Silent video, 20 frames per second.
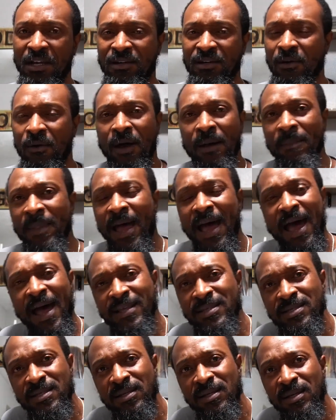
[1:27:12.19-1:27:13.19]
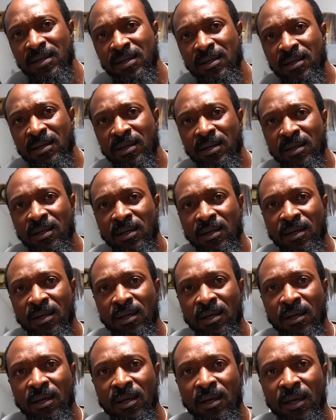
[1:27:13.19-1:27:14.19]
No, I'm not.
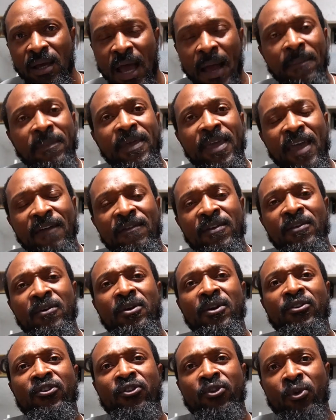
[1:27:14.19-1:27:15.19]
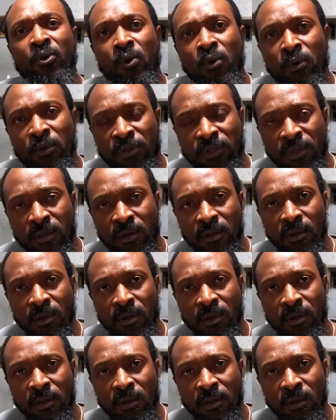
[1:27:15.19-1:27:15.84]
I'm giving you the truth.